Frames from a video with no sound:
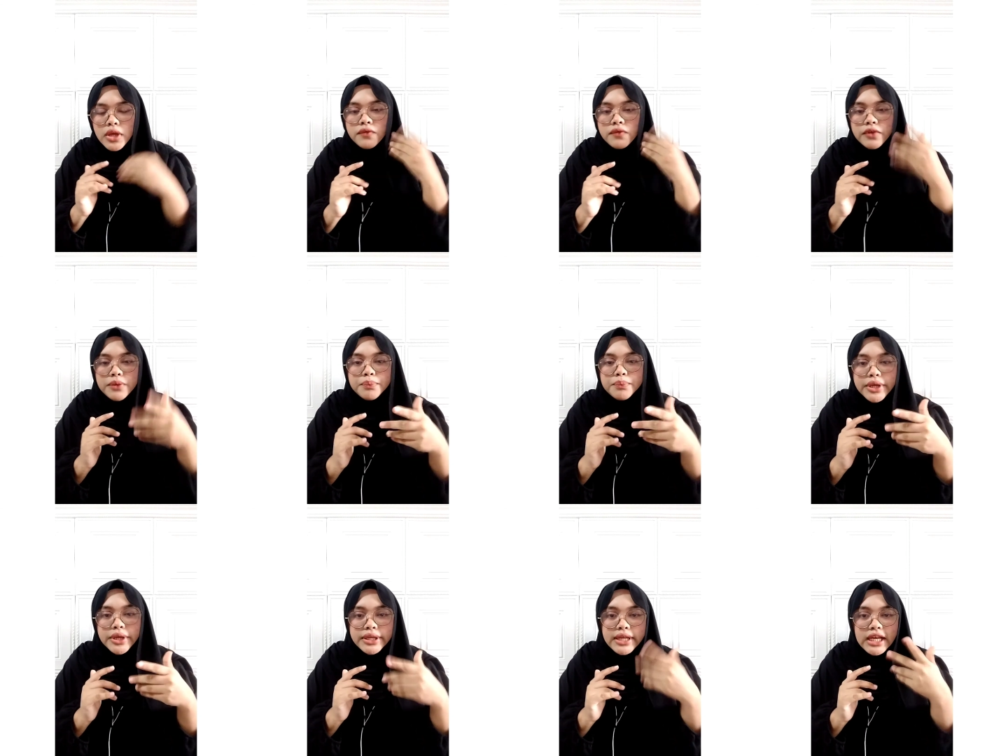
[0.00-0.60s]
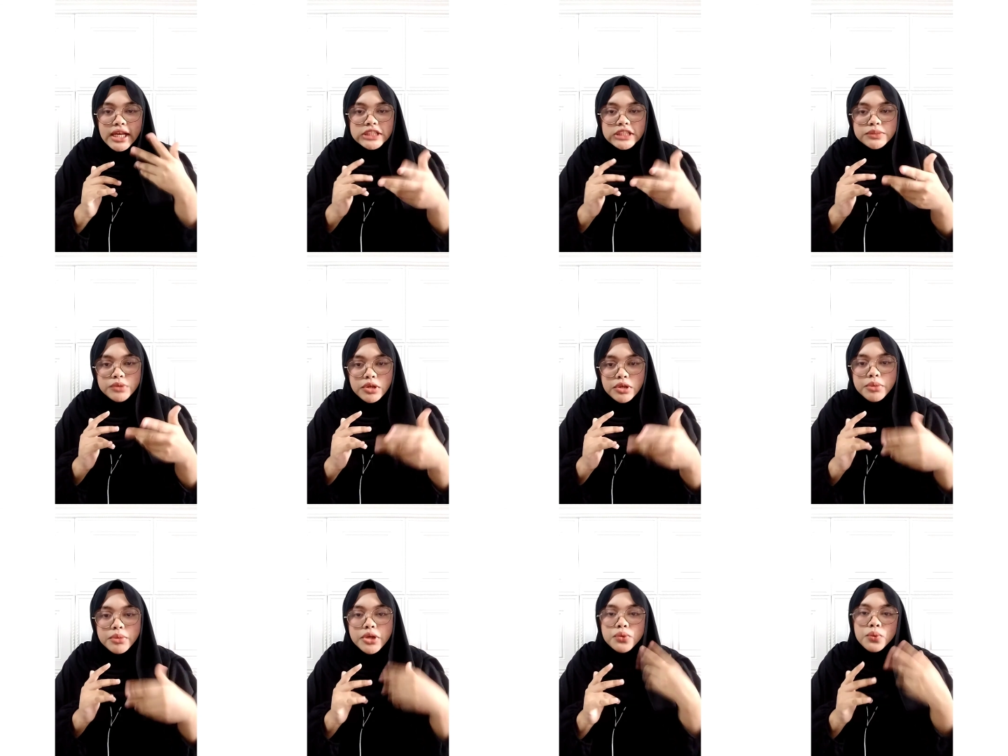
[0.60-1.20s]
repeat the
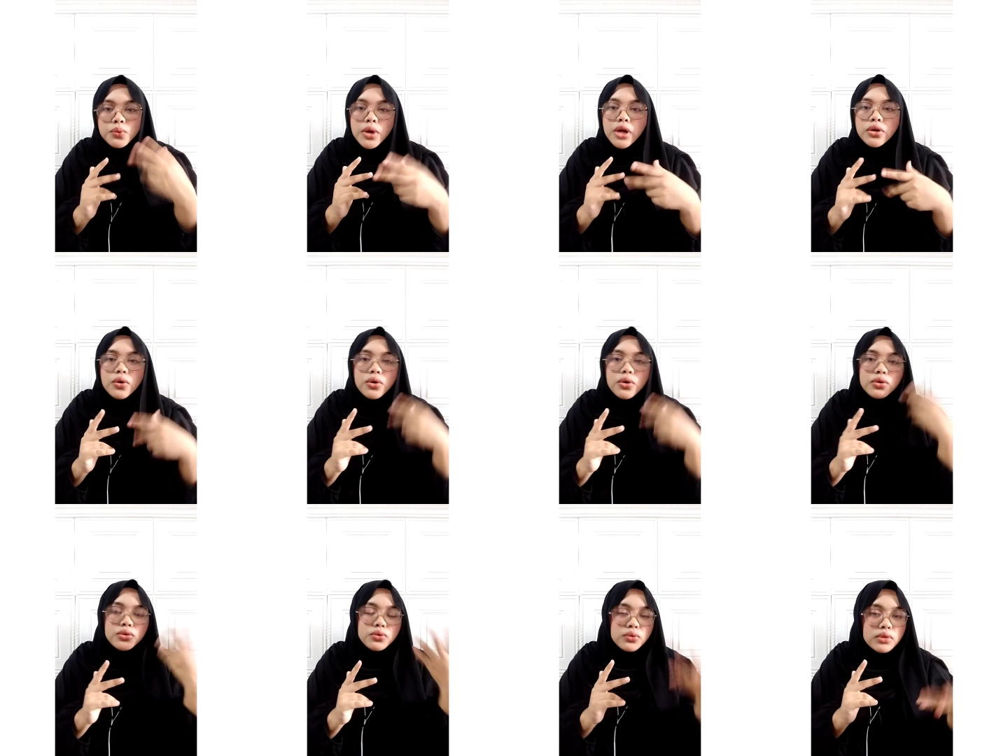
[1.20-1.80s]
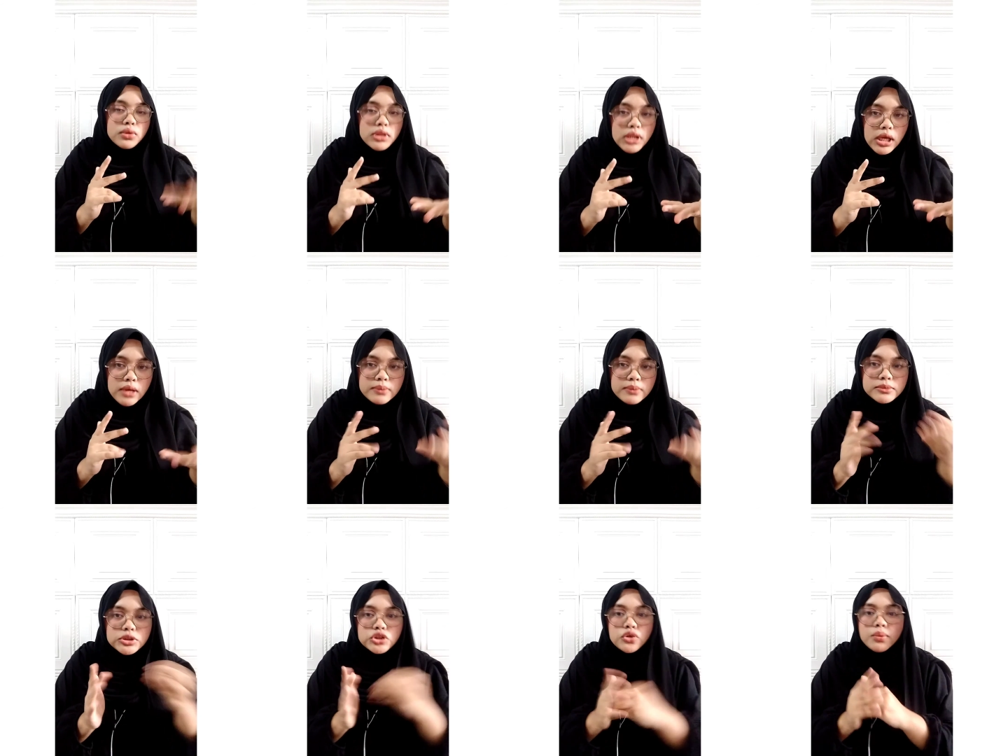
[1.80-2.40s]
experiment 1 or 2
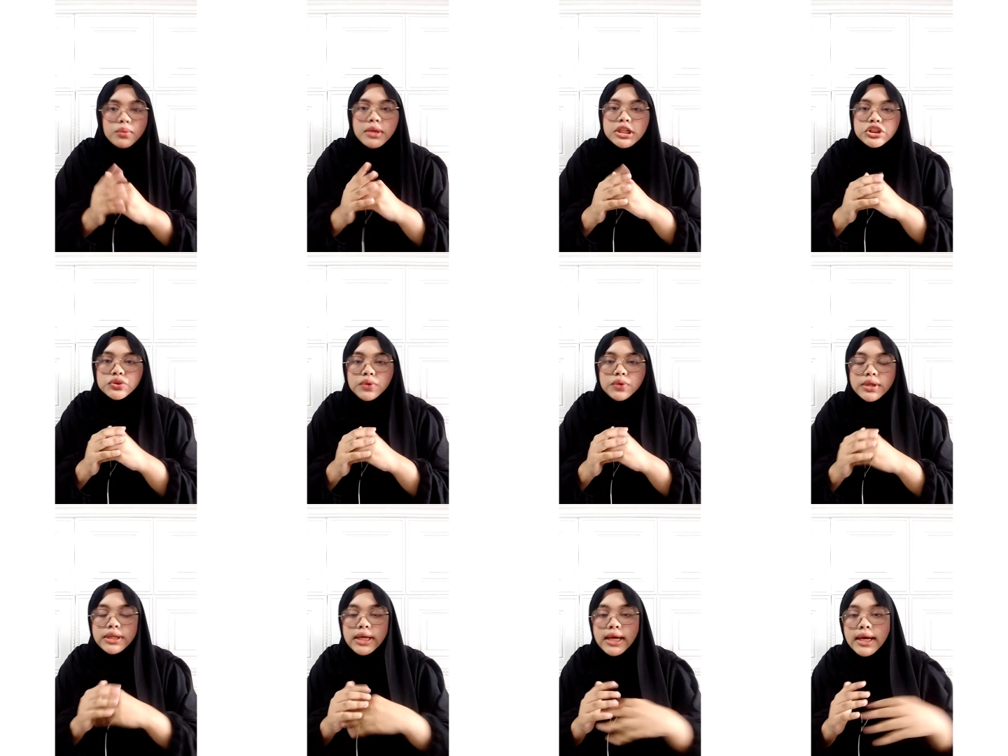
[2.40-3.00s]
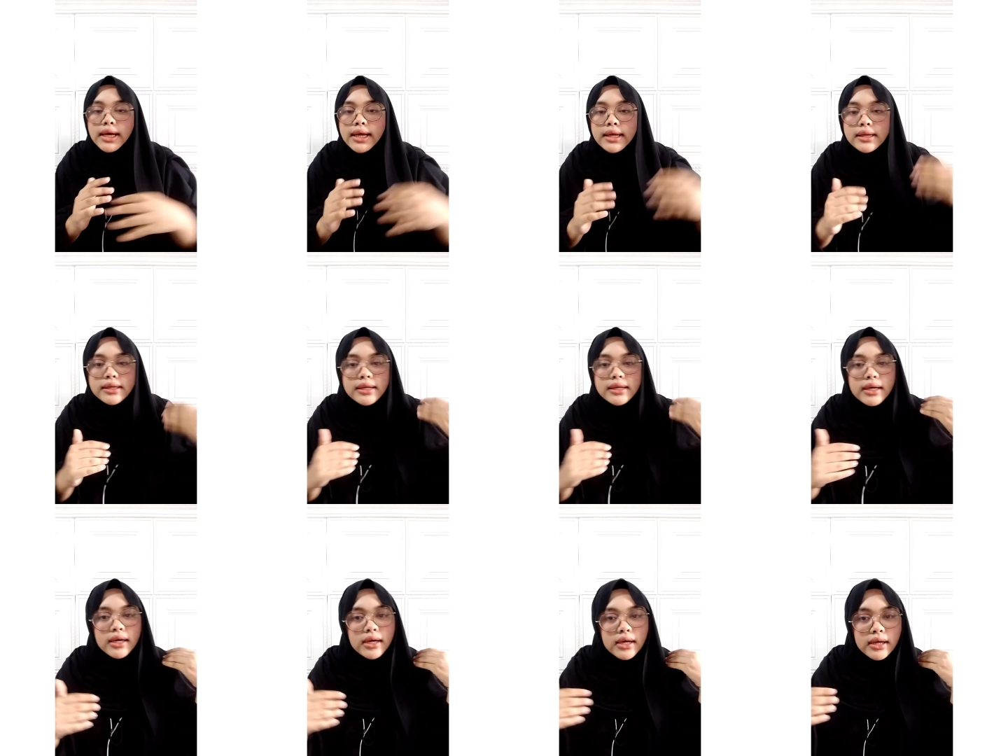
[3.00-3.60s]
times to make sure that
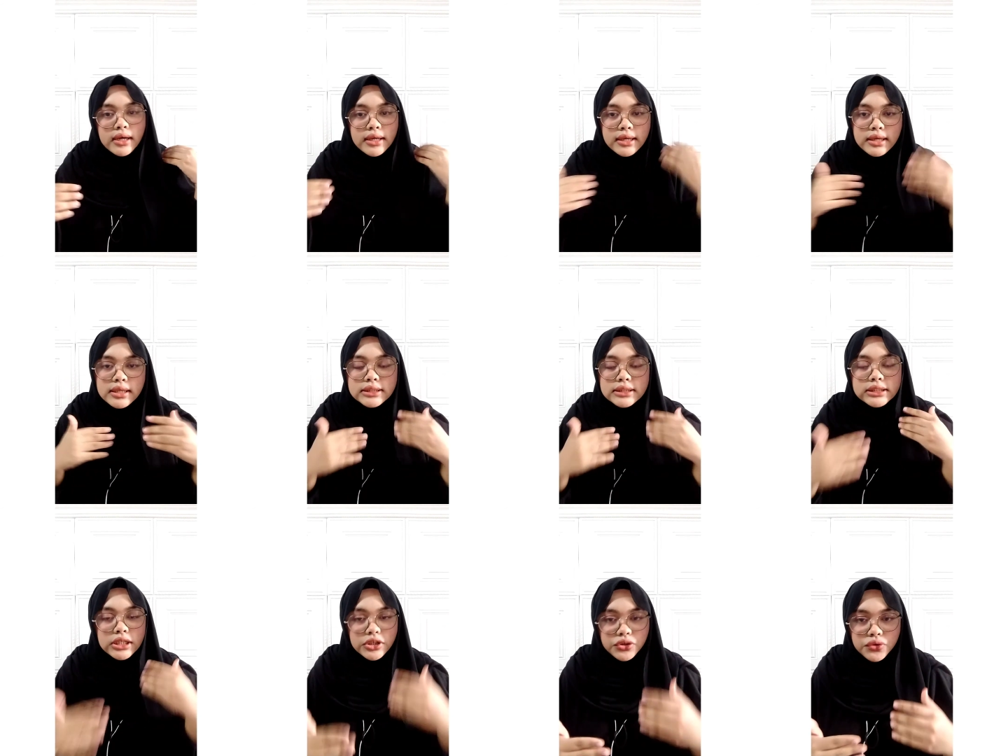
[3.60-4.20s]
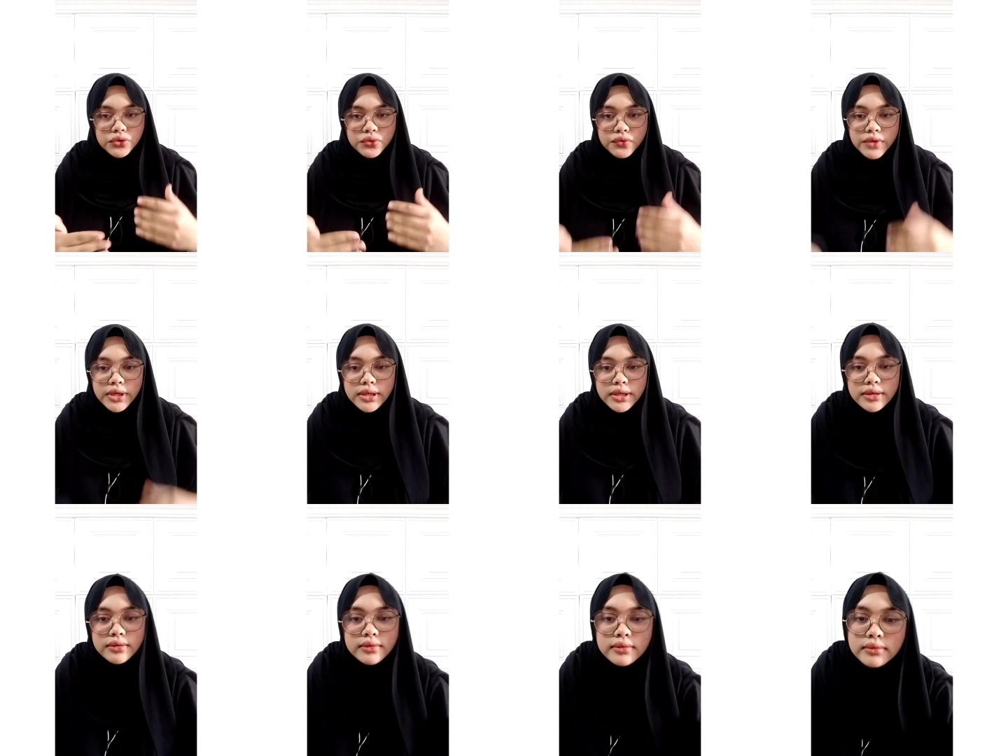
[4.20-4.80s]
it is accurate.